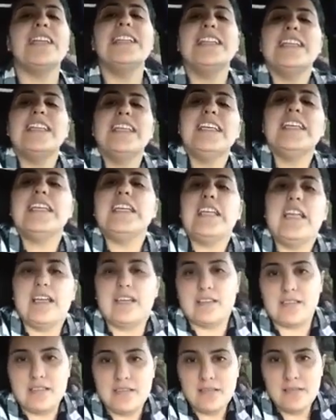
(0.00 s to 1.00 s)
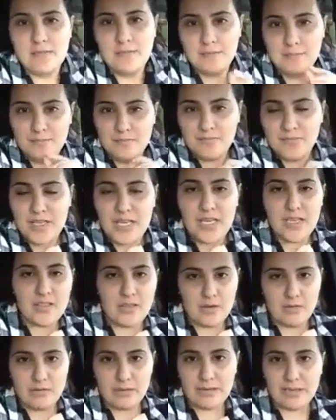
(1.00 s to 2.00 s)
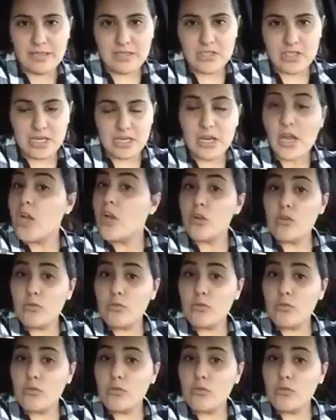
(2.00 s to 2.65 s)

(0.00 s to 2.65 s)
lenient in their religion.